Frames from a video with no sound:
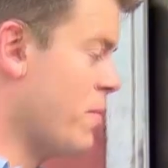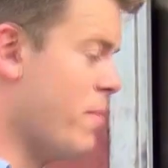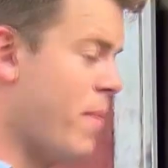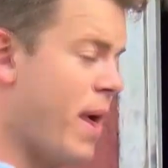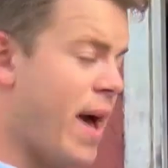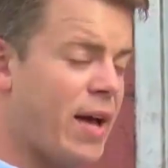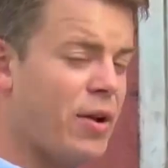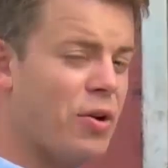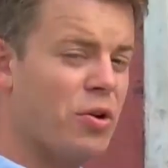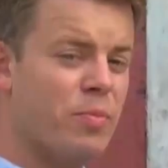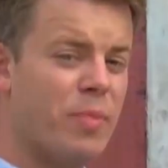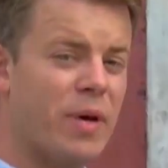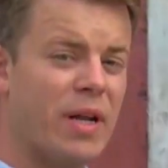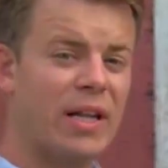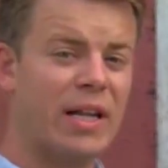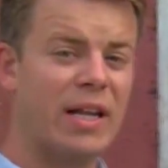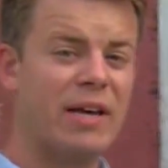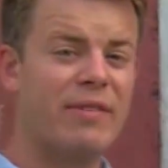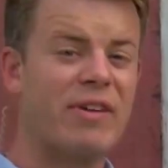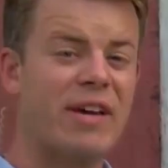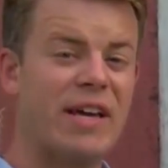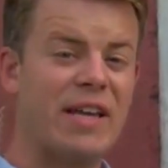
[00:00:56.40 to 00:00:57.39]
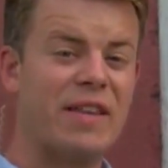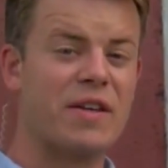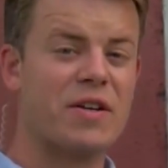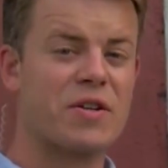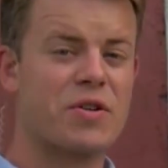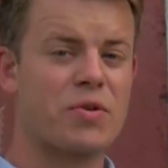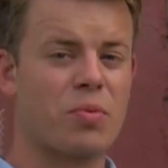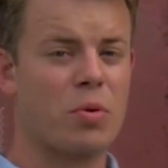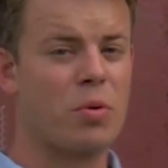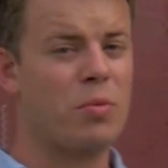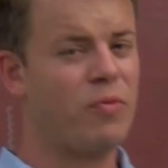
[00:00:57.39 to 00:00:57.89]
with the man who'd been living in
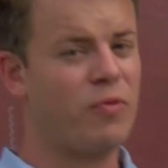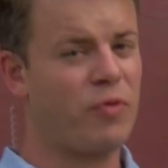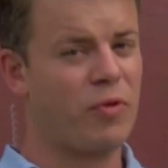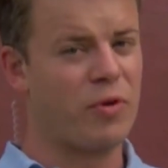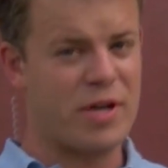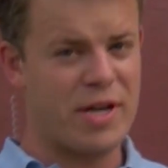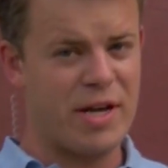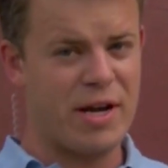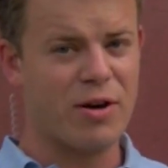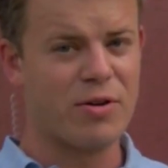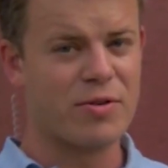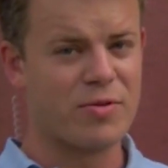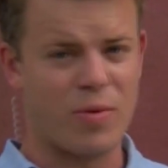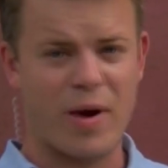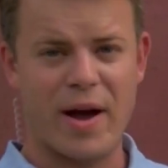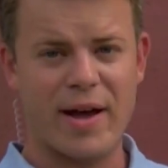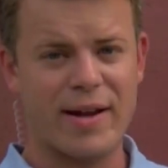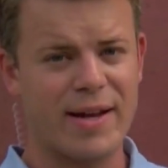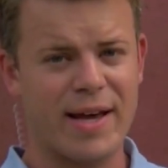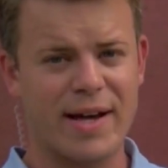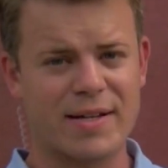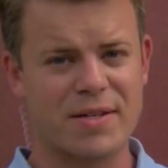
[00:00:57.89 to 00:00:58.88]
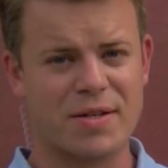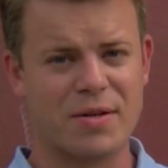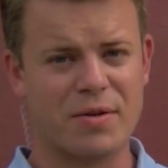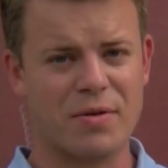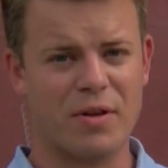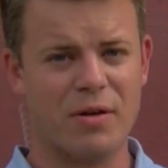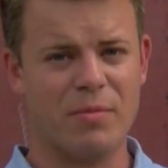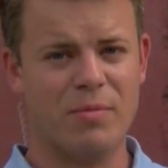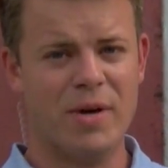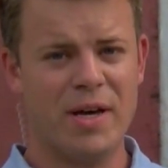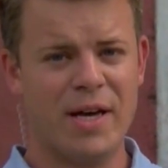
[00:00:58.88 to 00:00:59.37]
this room for years right next
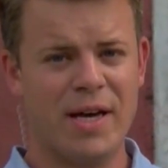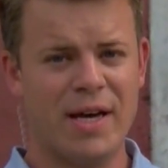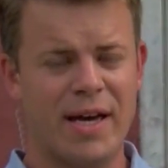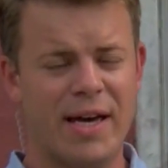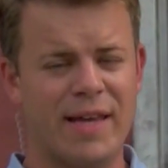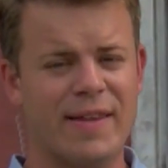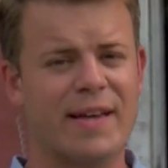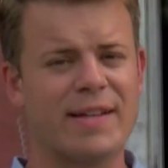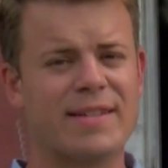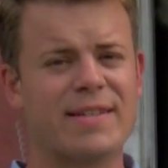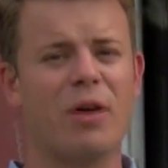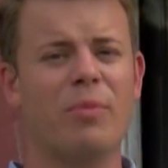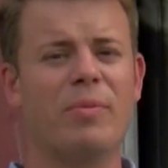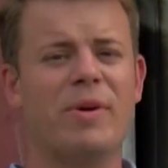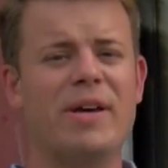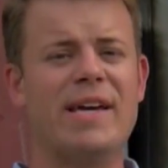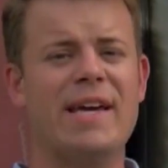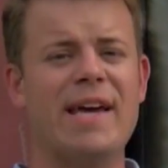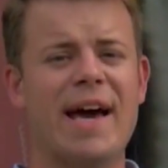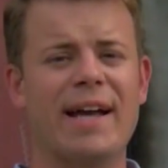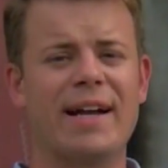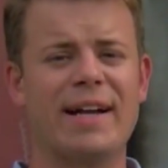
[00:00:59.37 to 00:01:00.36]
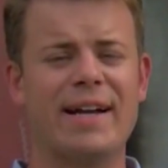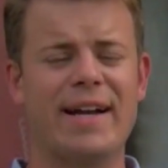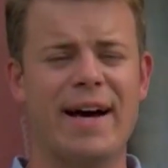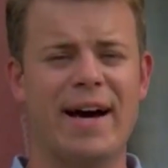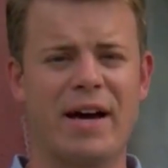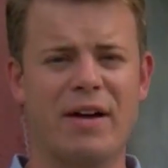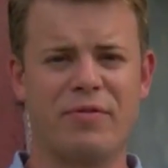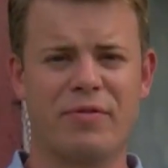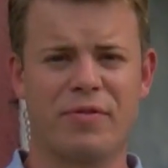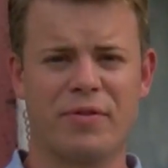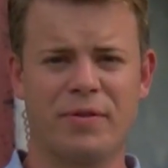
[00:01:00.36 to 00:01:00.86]
to them, and they tell me he had a
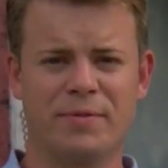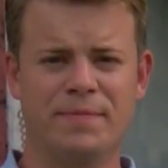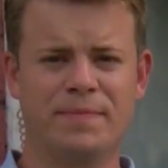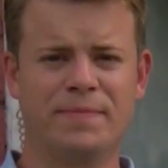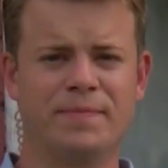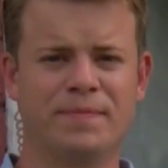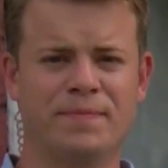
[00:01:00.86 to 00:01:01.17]
knife.